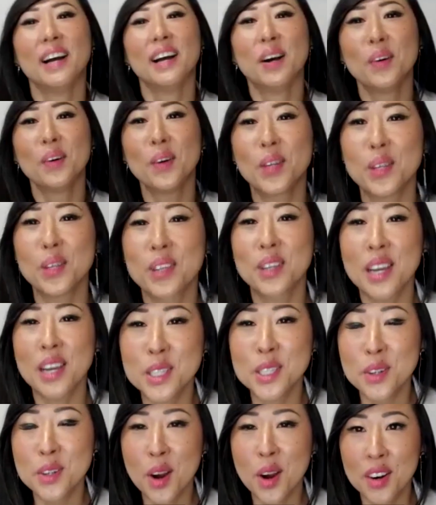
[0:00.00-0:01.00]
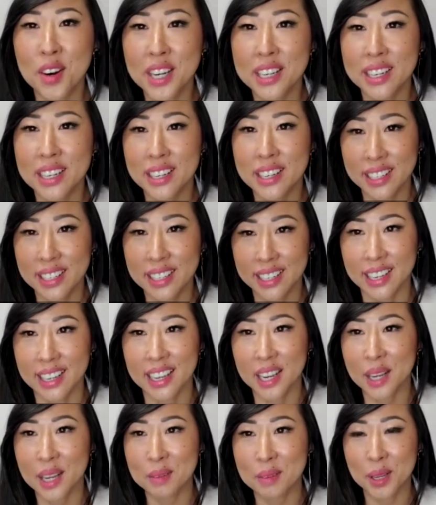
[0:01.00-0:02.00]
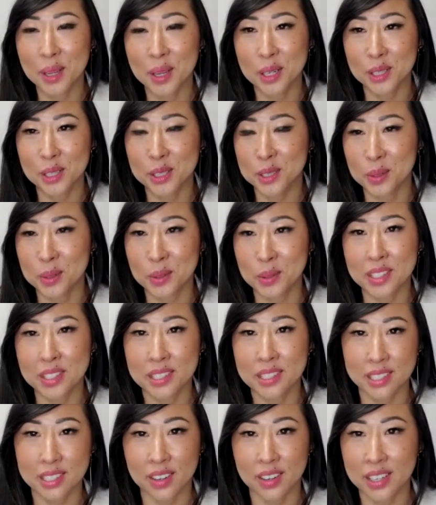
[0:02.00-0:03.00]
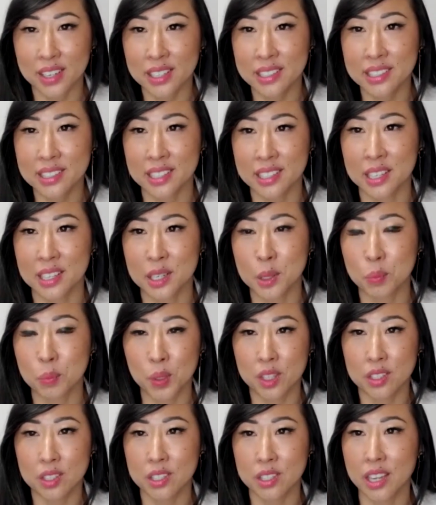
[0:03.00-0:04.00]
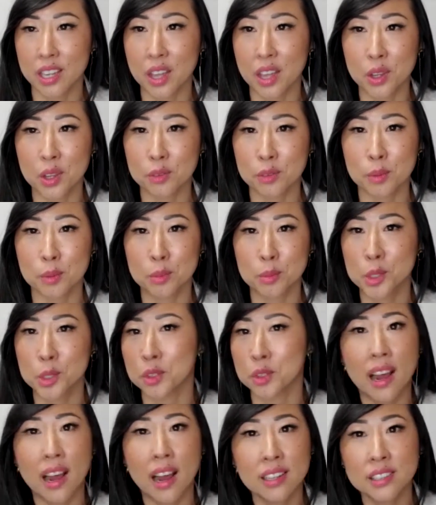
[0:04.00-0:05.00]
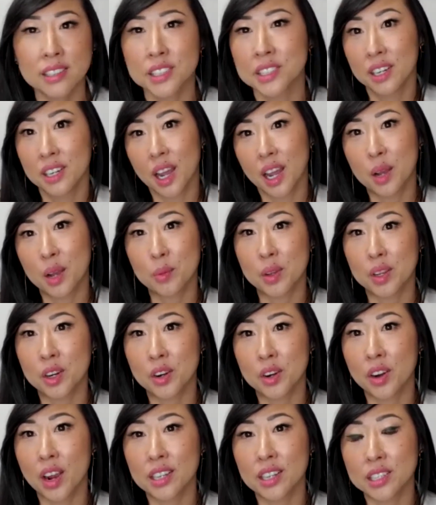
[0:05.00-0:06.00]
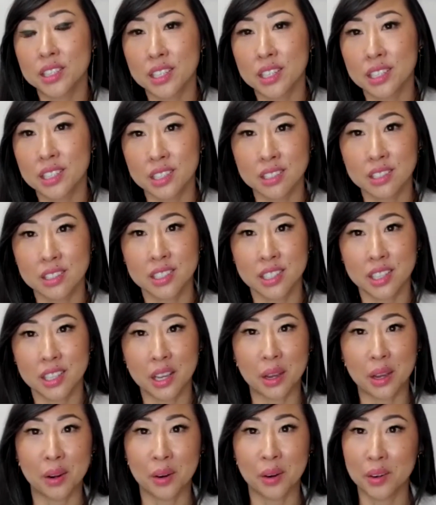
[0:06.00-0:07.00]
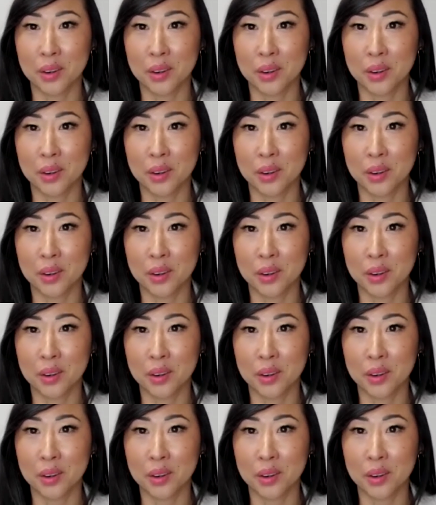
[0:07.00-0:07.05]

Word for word: well, you guys are already killing it. I mean, you're doing the series and you put this together from scratch. I mean, congratulations to you.